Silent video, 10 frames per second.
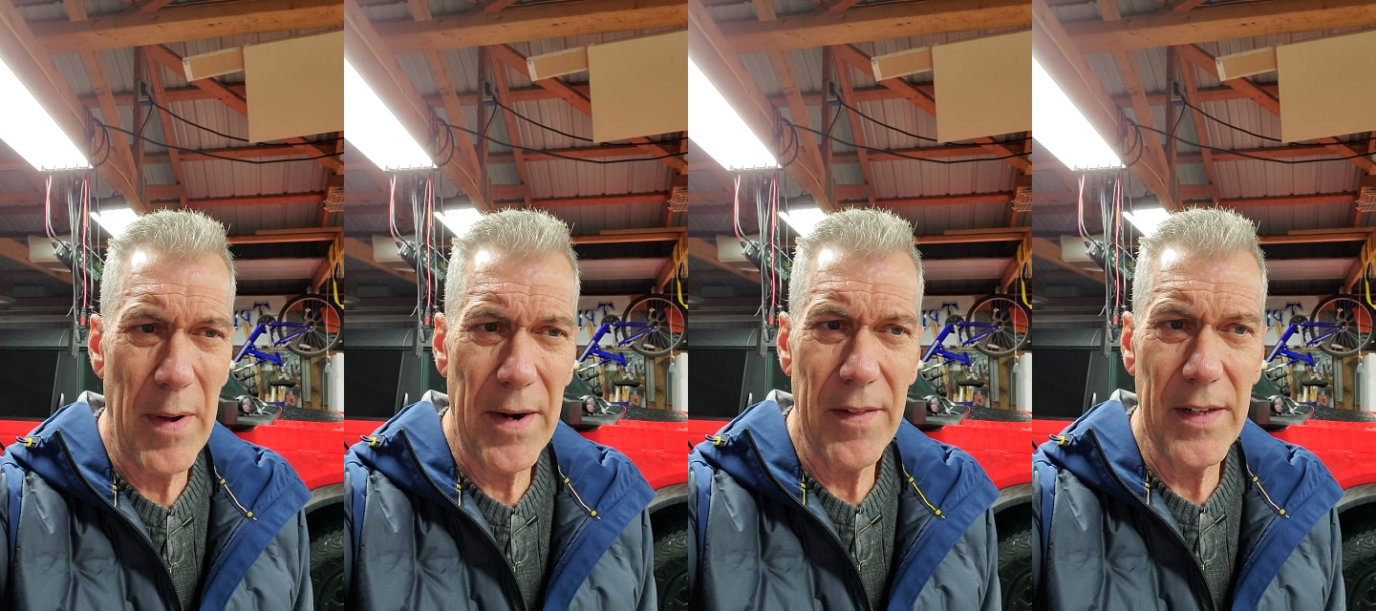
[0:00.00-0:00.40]

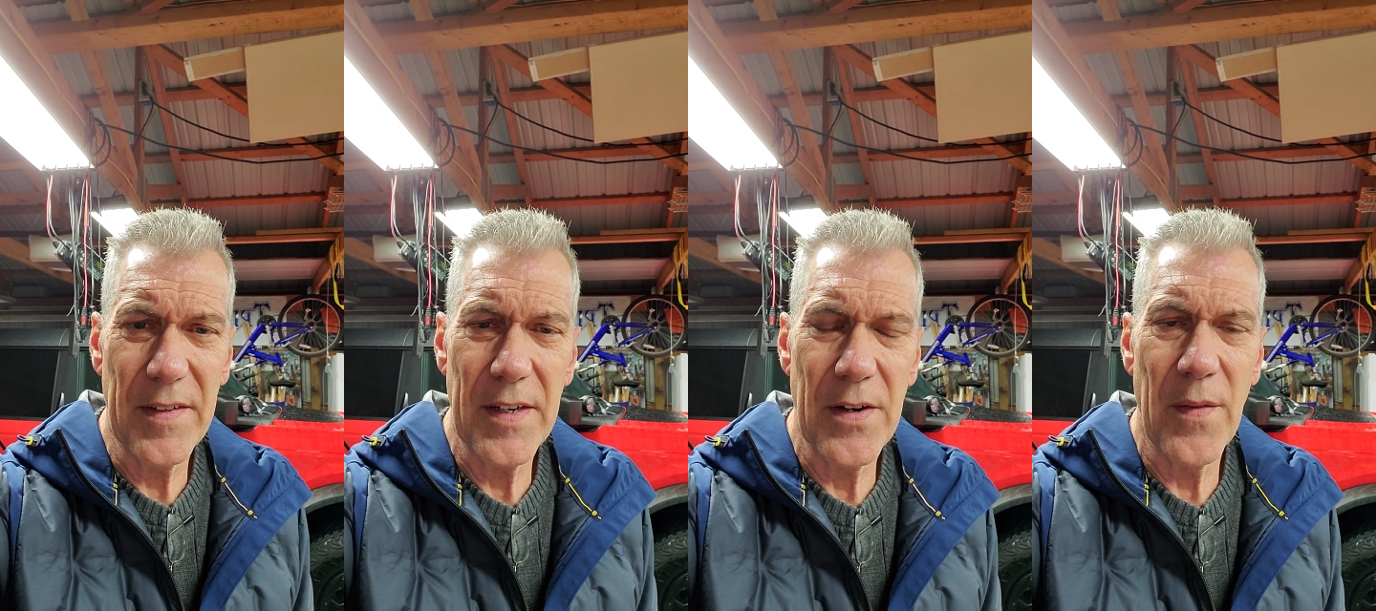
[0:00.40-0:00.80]
better than
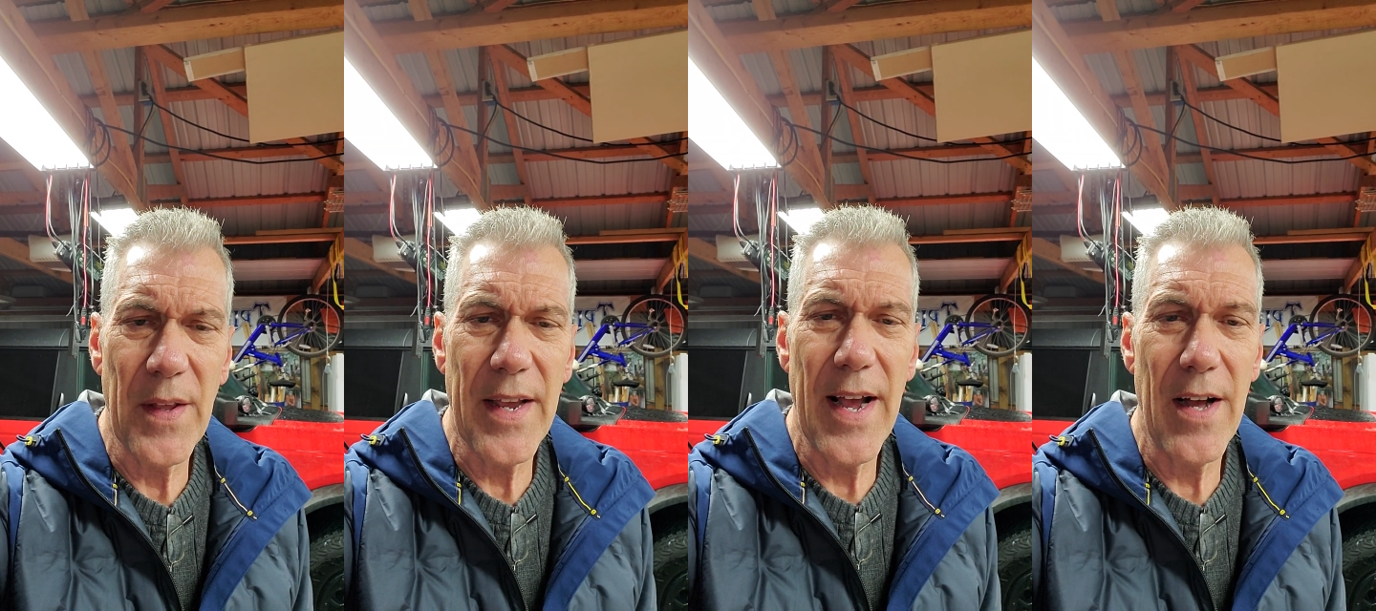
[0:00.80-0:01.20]
sitting on
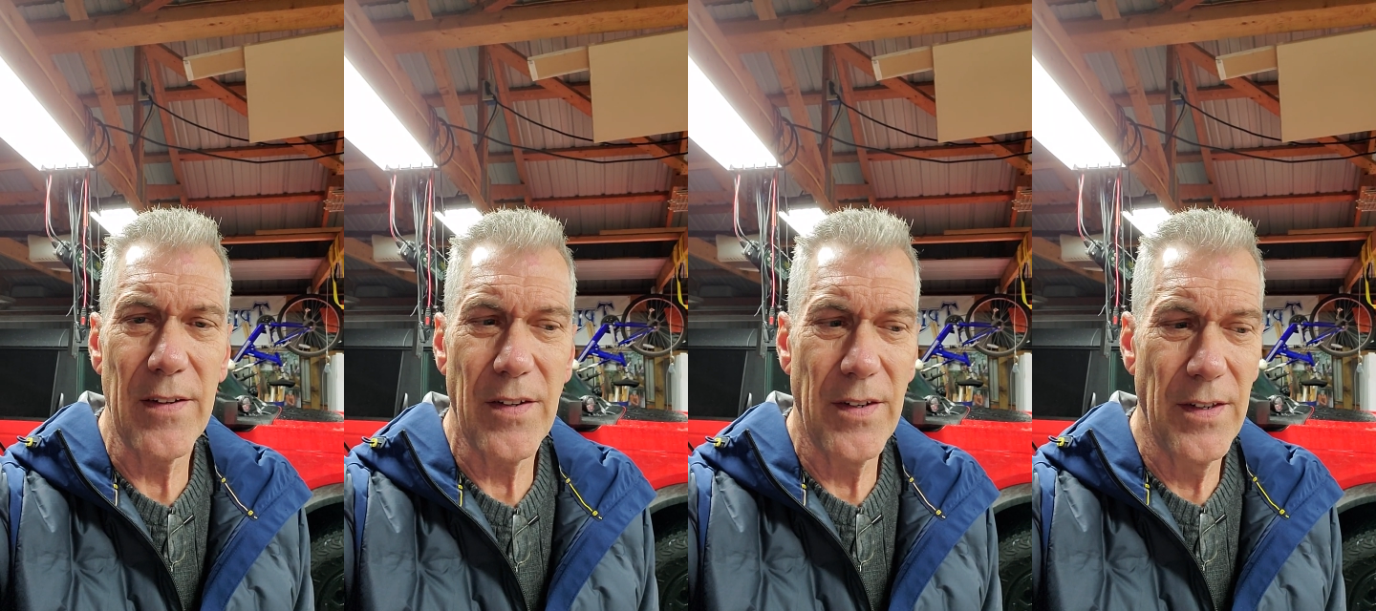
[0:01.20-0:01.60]
the
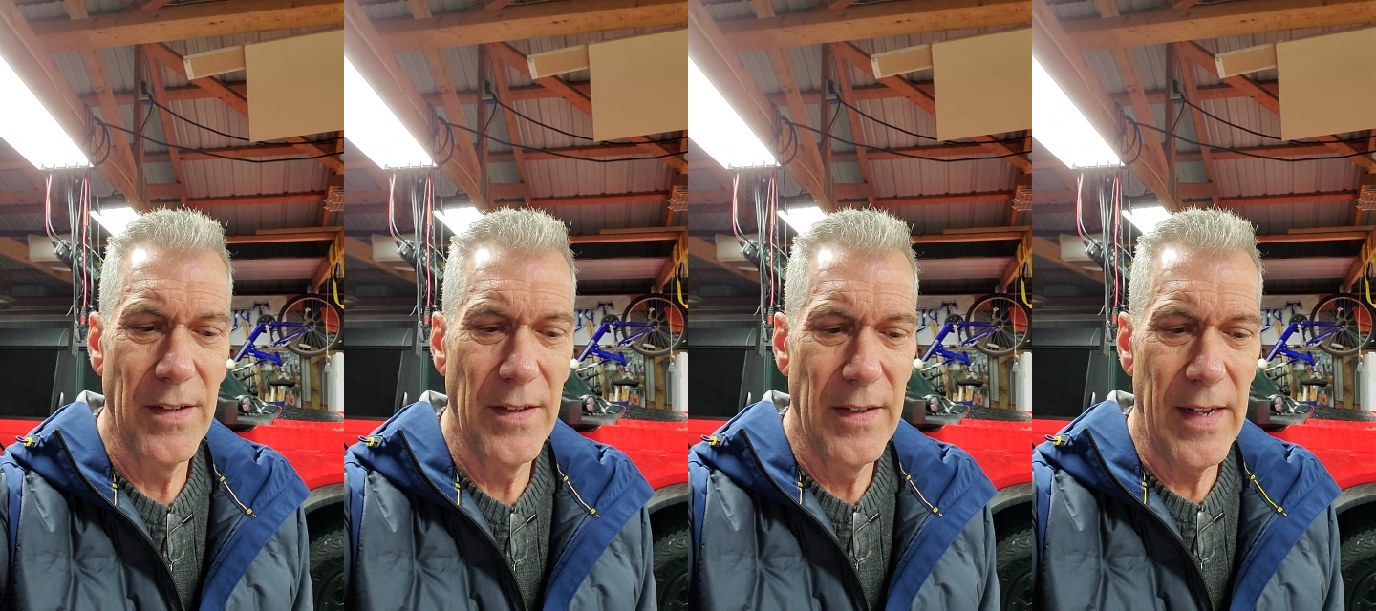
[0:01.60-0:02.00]
couch,
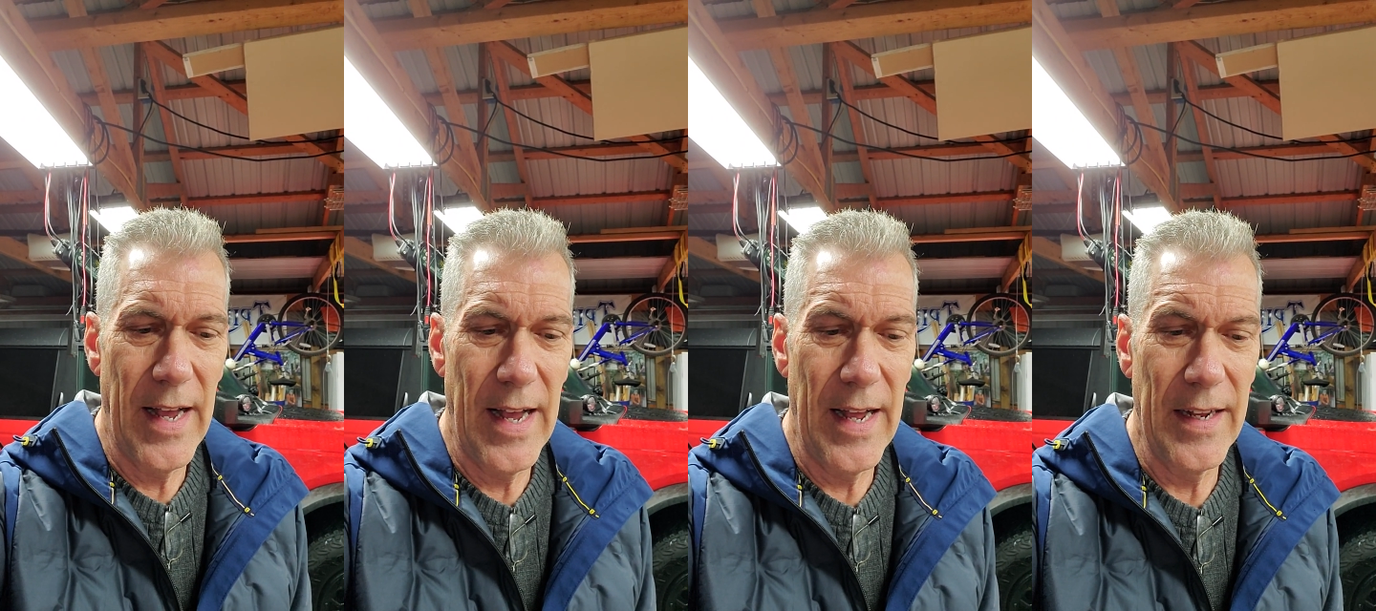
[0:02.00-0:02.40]

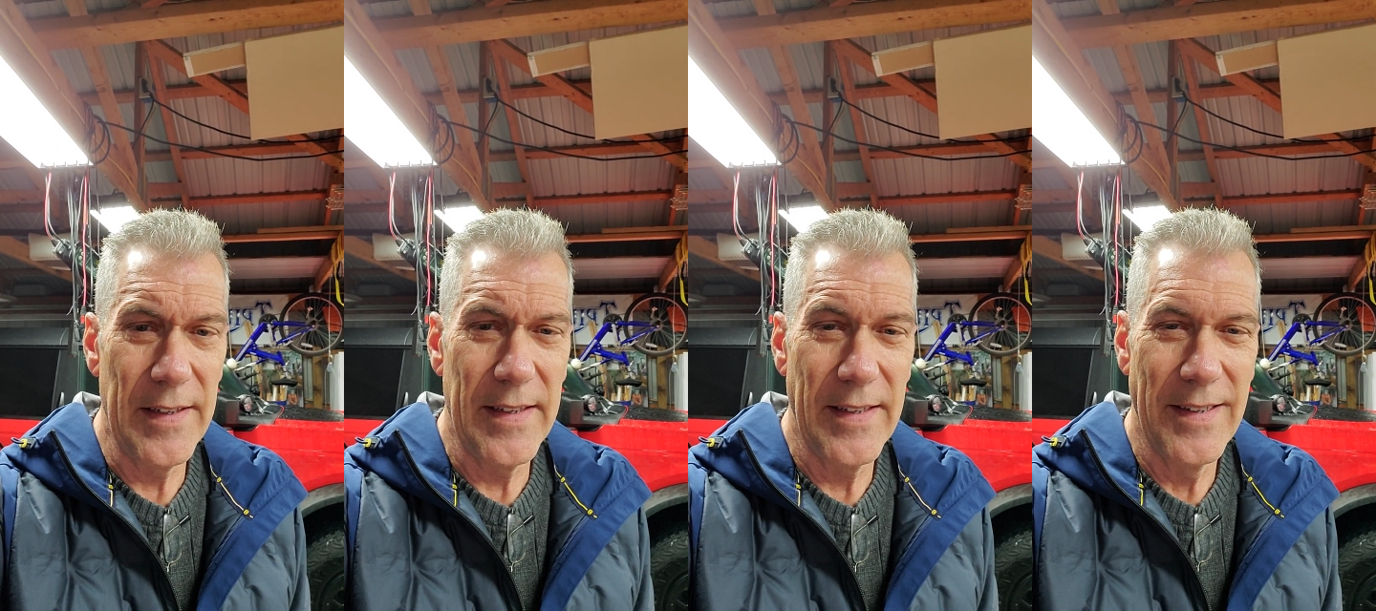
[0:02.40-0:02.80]
and